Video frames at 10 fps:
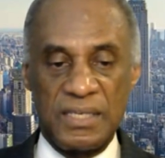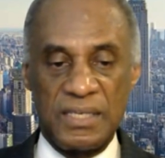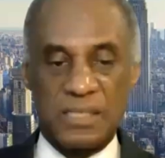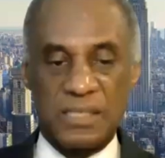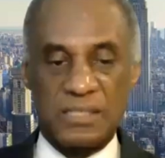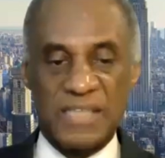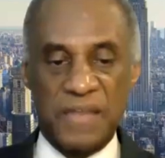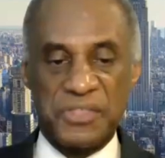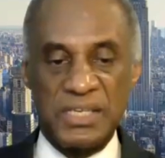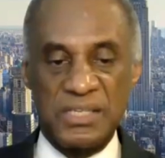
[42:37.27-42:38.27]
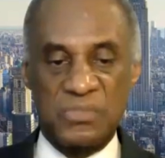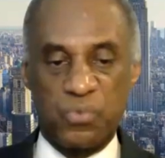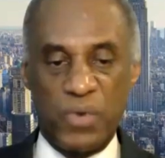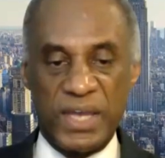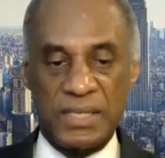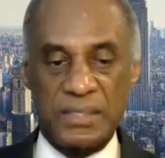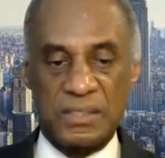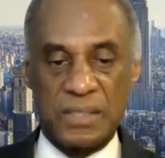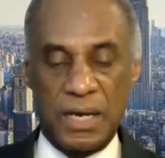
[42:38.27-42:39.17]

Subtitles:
Southeast winds